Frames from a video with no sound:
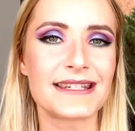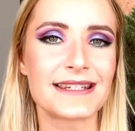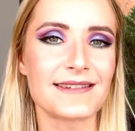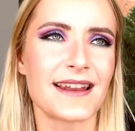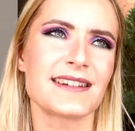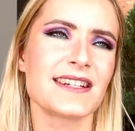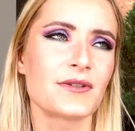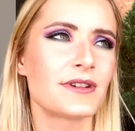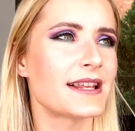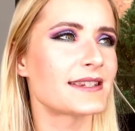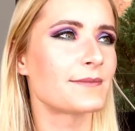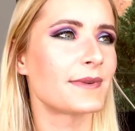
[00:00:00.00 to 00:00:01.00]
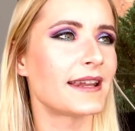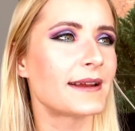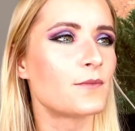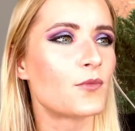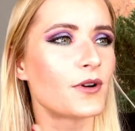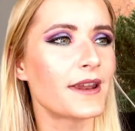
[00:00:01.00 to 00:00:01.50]
not iridescent, but like
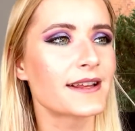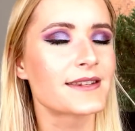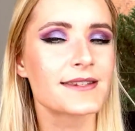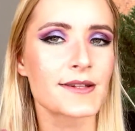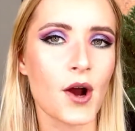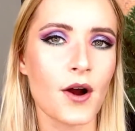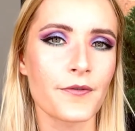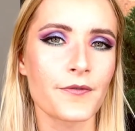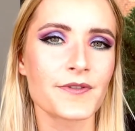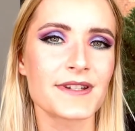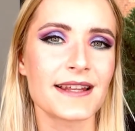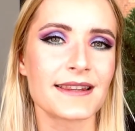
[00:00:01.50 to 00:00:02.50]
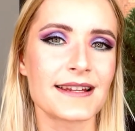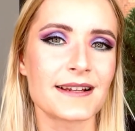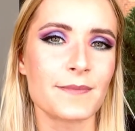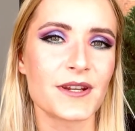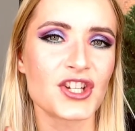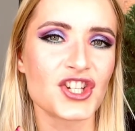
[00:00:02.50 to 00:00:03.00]
more like soft, a little
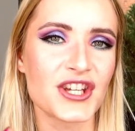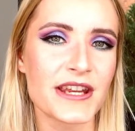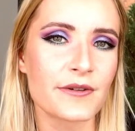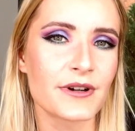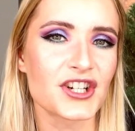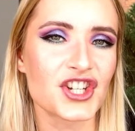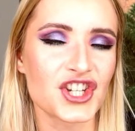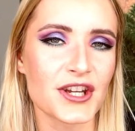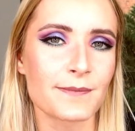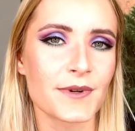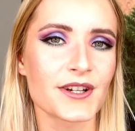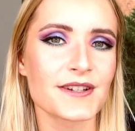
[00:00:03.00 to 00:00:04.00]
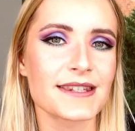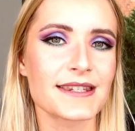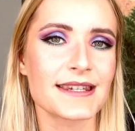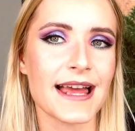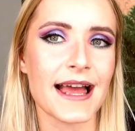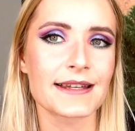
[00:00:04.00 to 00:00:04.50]
bit sheerer shimmers
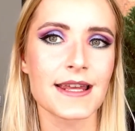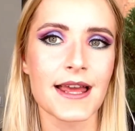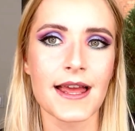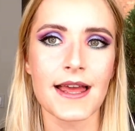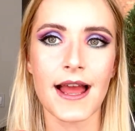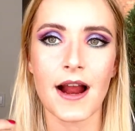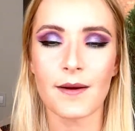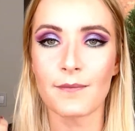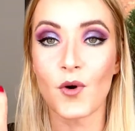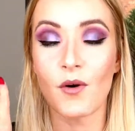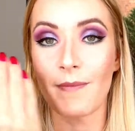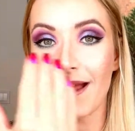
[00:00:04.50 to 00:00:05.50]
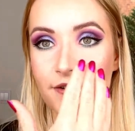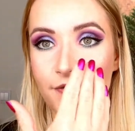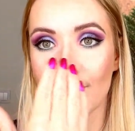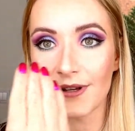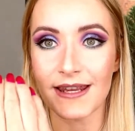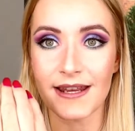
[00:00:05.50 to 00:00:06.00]
that are more meant
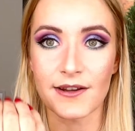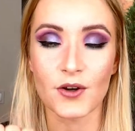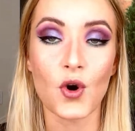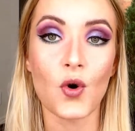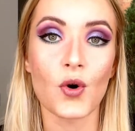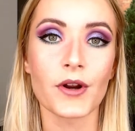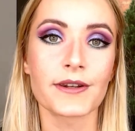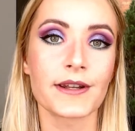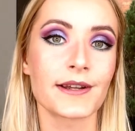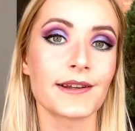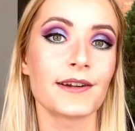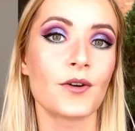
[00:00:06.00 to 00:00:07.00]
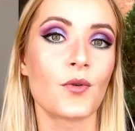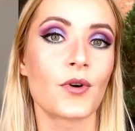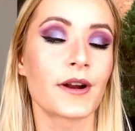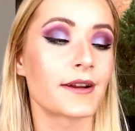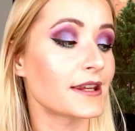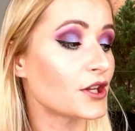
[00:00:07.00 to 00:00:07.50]
for the inner corner,
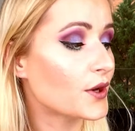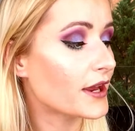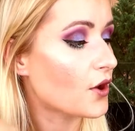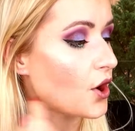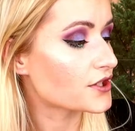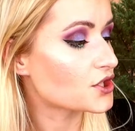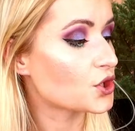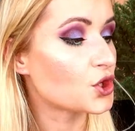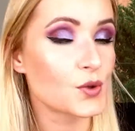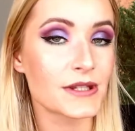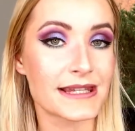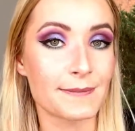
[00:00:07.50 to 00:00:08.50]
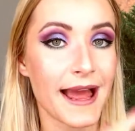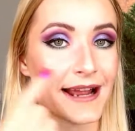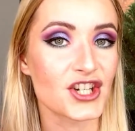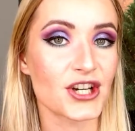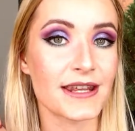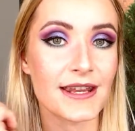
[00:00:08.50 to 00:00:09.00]
or you can also use them
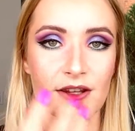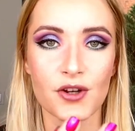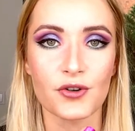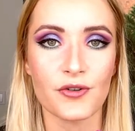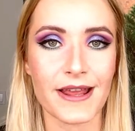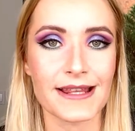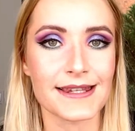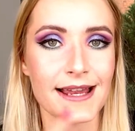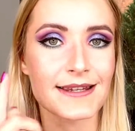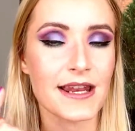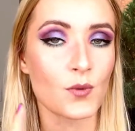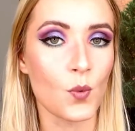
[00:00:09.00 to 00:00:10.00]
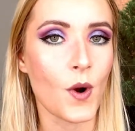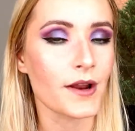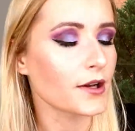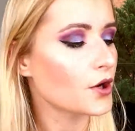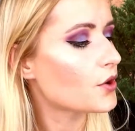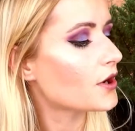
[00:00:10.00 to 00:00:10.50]
actually in your crease. I did
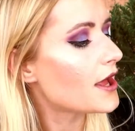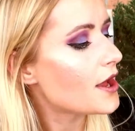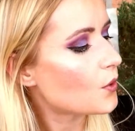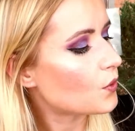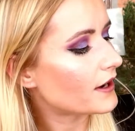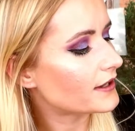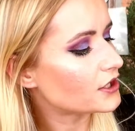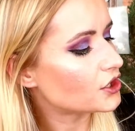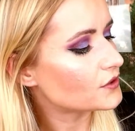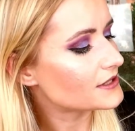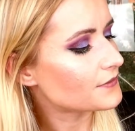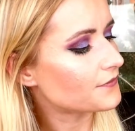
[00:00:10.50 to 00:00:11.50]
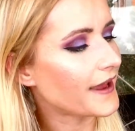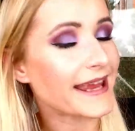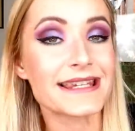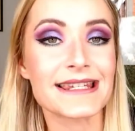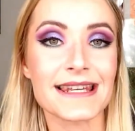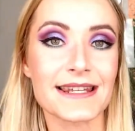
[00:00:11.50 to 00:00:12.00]
one look where I used
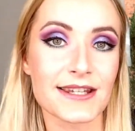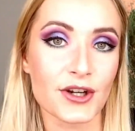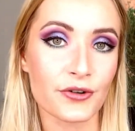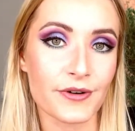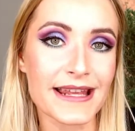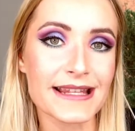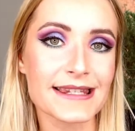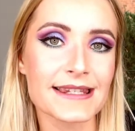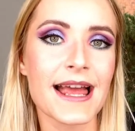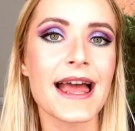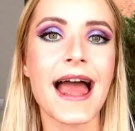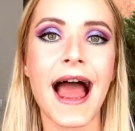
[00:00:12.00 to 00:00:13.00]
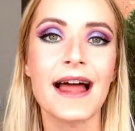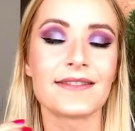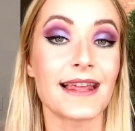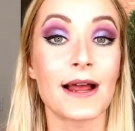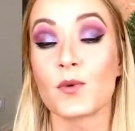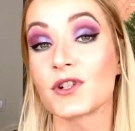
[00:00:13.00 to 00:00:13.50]
faint in the crease, and
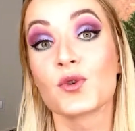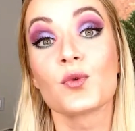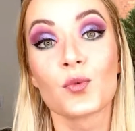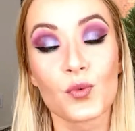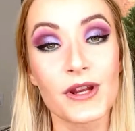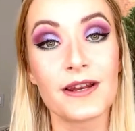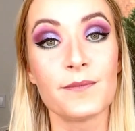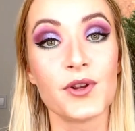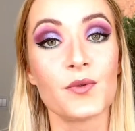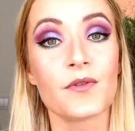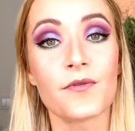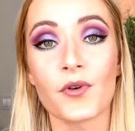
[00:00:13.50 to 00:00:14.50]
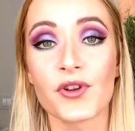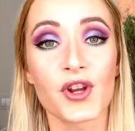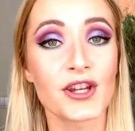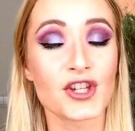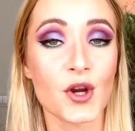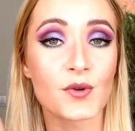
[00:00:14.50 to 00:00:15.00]
that was really beautiful. You
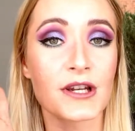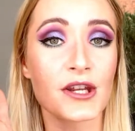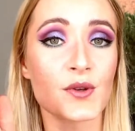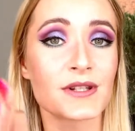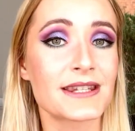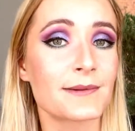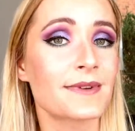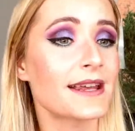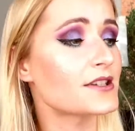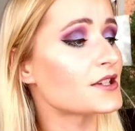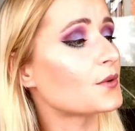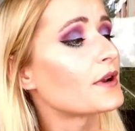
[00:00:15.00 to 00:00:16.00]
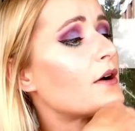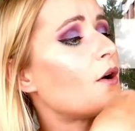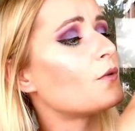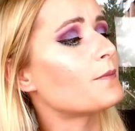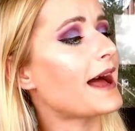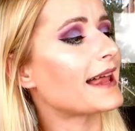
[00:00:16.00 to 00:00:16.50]
can totally use them there, so the
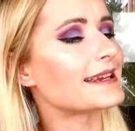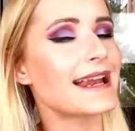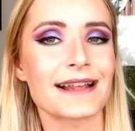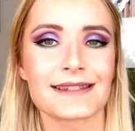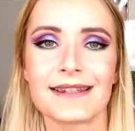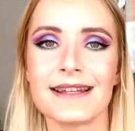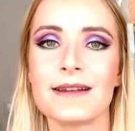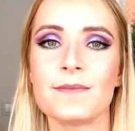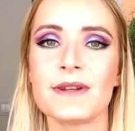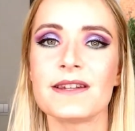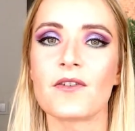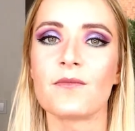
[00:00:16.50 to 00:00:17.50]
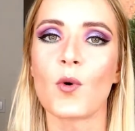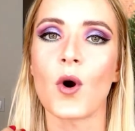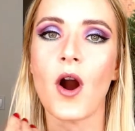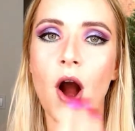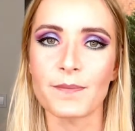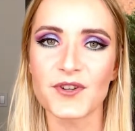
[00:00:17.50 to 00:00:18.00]
whole palette has a little bit of more
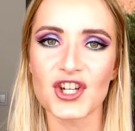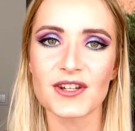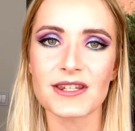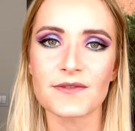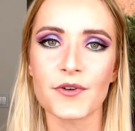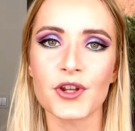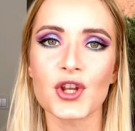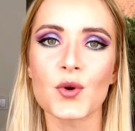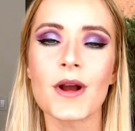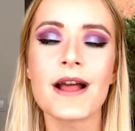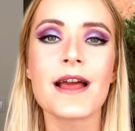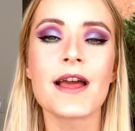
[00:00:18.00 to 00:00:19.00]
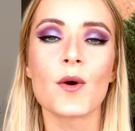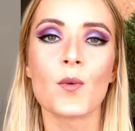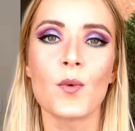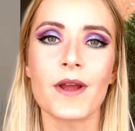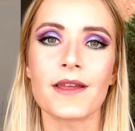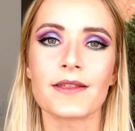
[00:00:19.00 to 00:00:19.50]
options for you
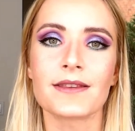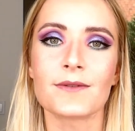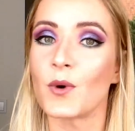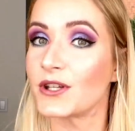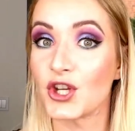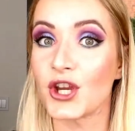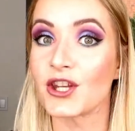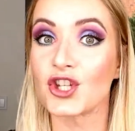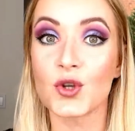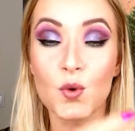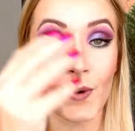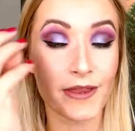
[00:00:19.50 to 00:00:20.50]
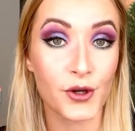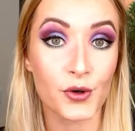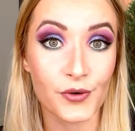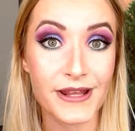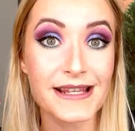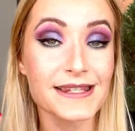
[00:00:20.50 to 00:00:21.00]
with what you can do with your
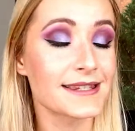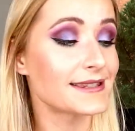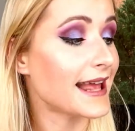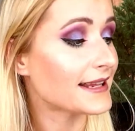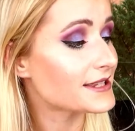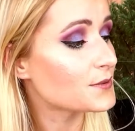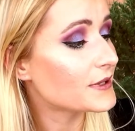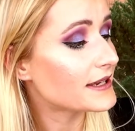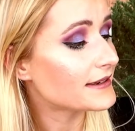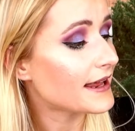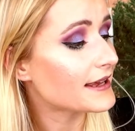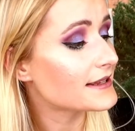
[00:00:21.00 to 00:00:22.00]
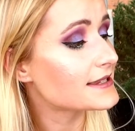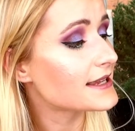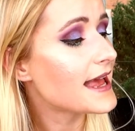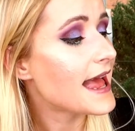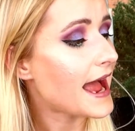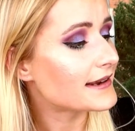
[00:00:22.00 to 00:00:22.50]
crease. That's really nice.
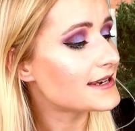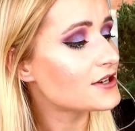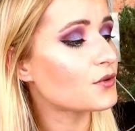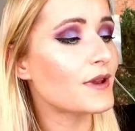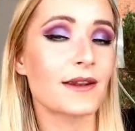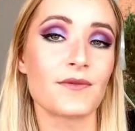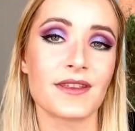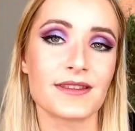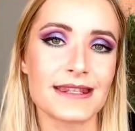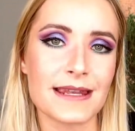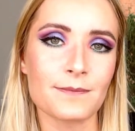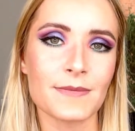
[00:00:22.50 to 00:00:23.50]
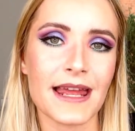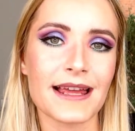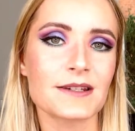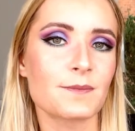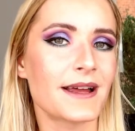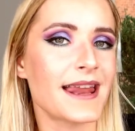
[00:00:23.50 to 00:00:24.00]
I didn't do that with dim
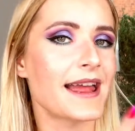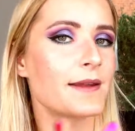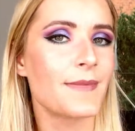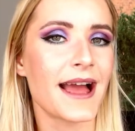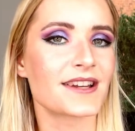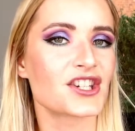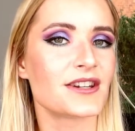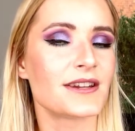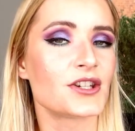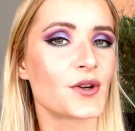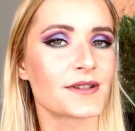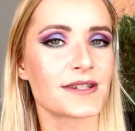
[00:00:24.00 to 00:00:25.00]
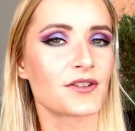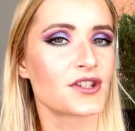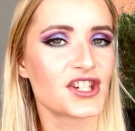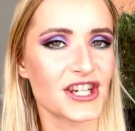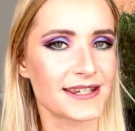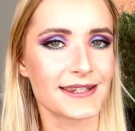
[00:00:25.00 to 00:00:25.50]
yet, but I imagine it turns out
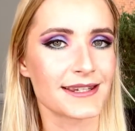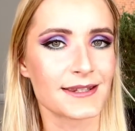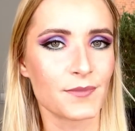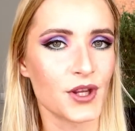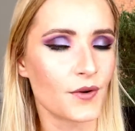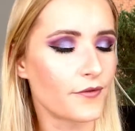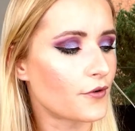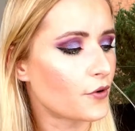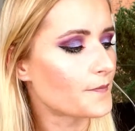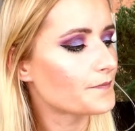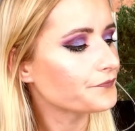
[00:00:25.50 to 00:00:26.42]
just as beautiful.